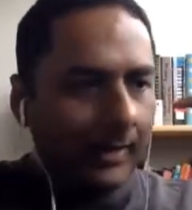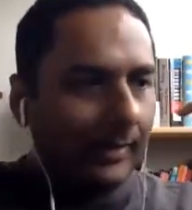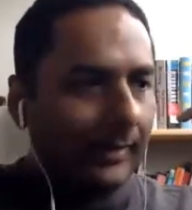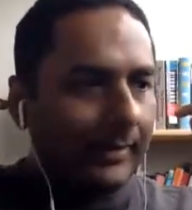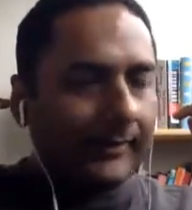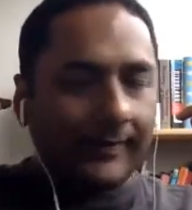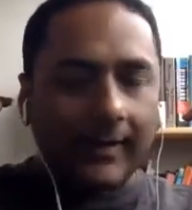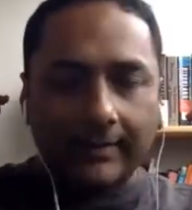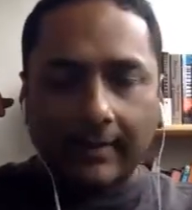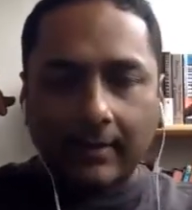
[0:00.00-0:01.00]
it's
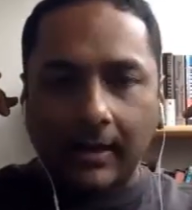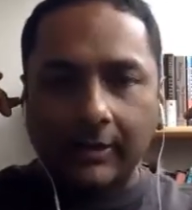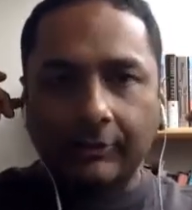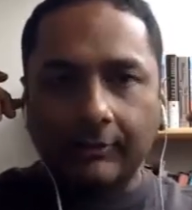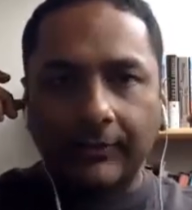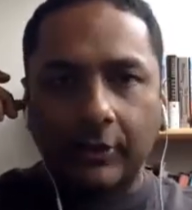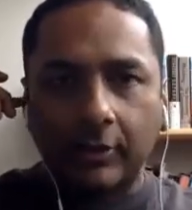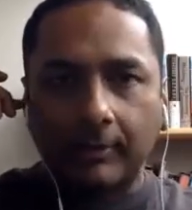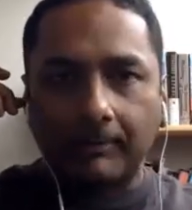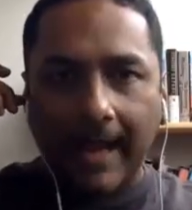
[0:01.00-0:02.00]
not that a culture is good
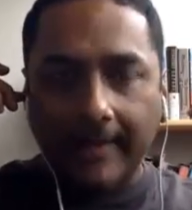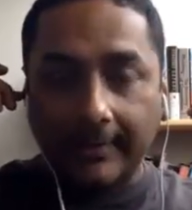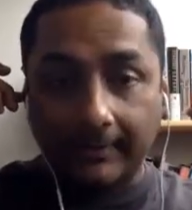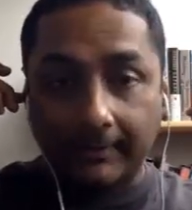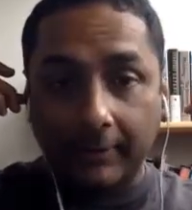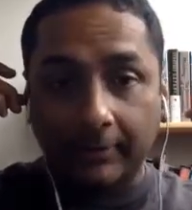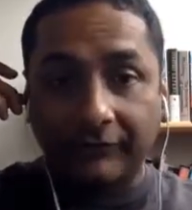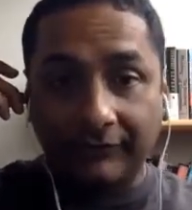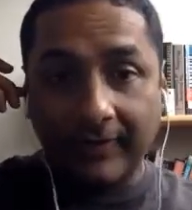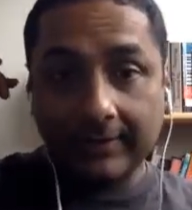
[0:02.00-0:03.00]
or bad, it's about the
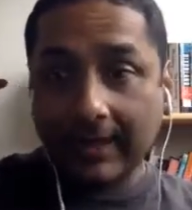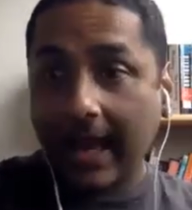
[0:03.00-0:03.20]
fit,